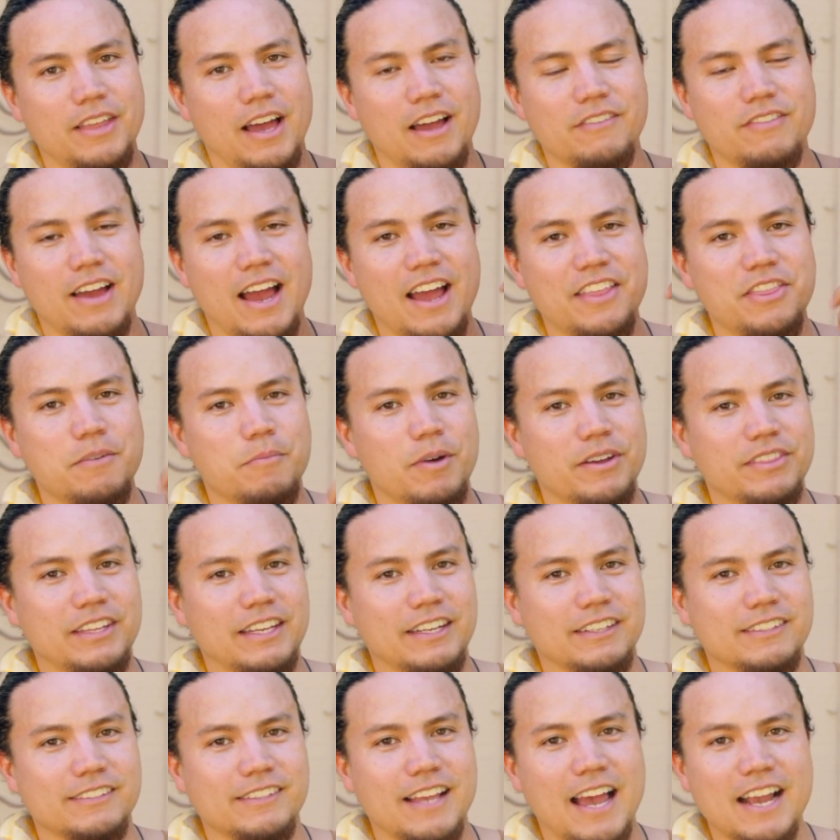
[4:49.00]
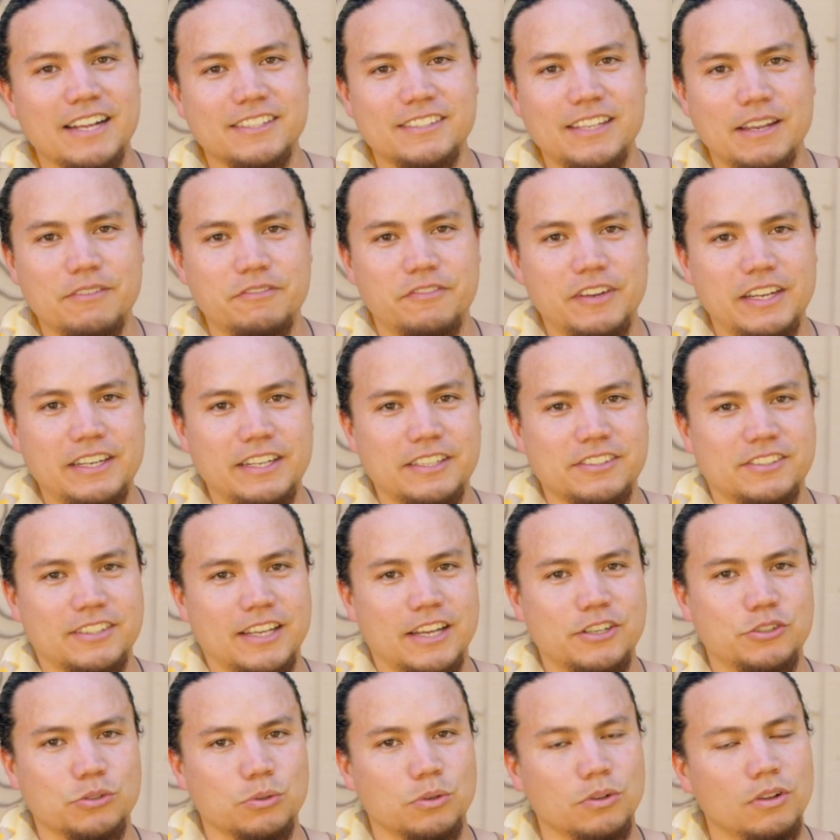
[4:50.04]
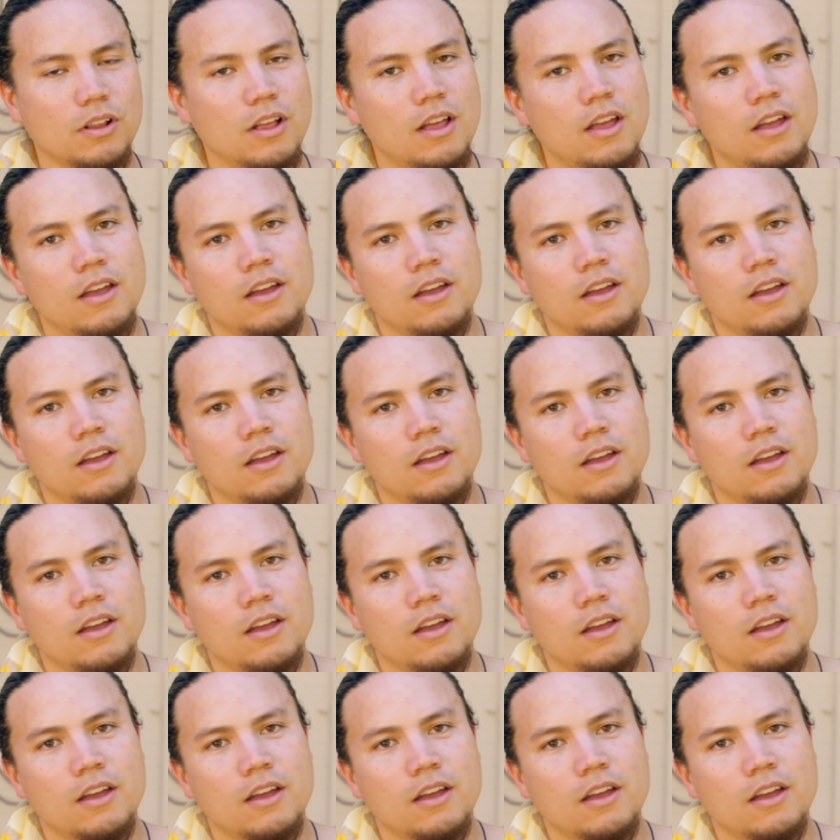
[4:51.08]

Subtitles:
I've had them on the exact same feeding schedule.